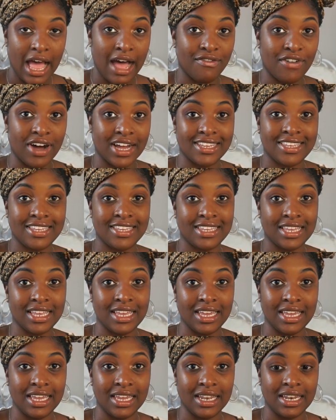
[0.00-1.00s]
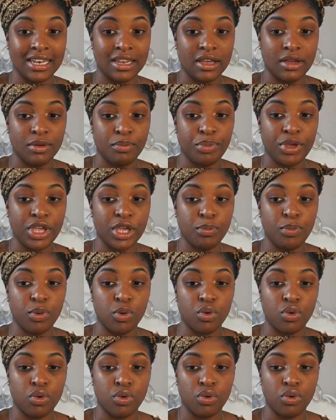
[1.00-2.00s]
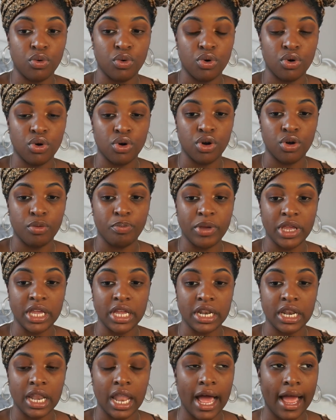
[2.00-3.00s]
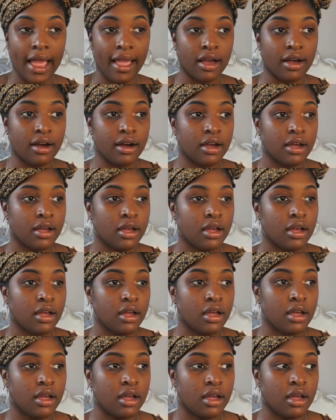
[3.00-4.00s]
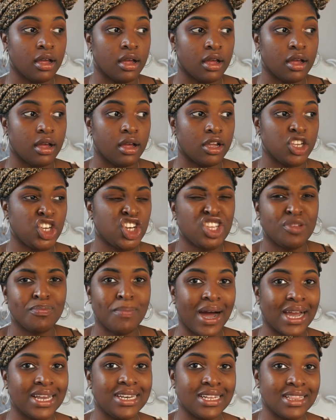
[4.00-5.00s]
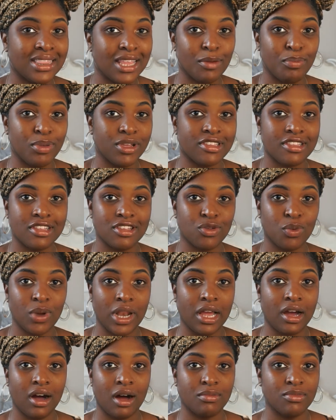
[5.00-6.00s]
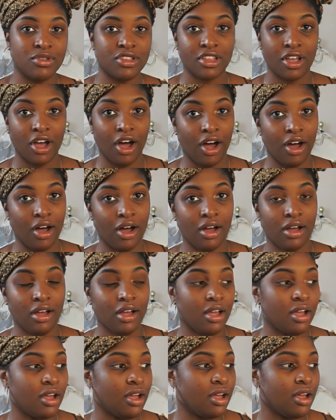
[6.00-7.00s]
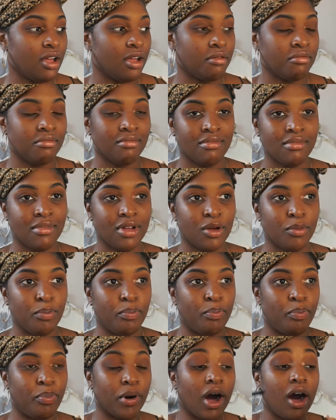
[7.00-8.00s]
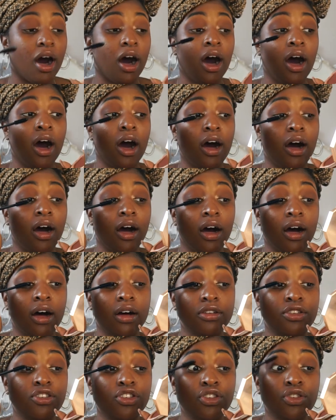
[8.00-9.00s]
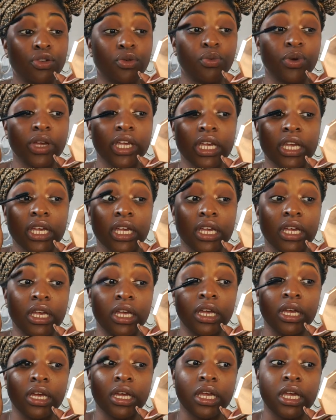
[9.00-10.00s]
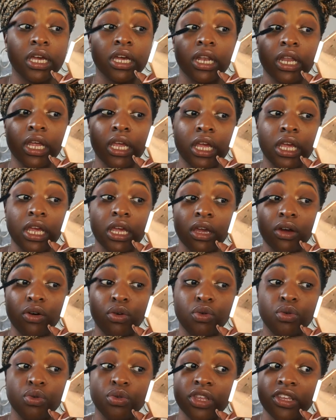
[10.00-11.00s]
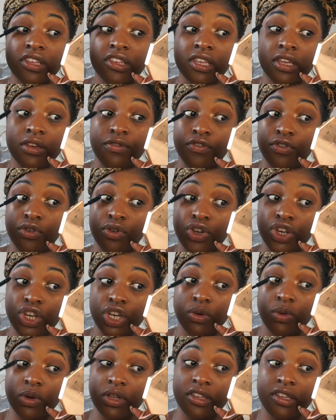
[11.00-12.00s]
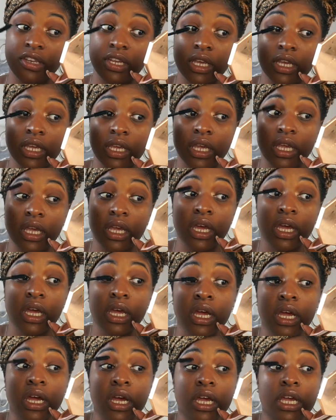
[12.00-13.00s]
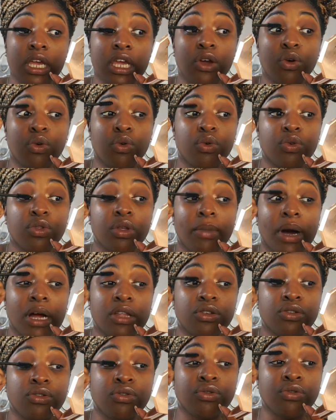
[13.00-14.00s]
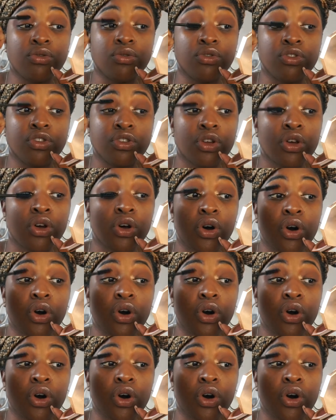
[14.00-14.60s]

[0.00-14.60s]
have I seen people being like, just minding their business when it comes to her. But Sweetie can eat all the seafood she wants to eat all the McDonald's,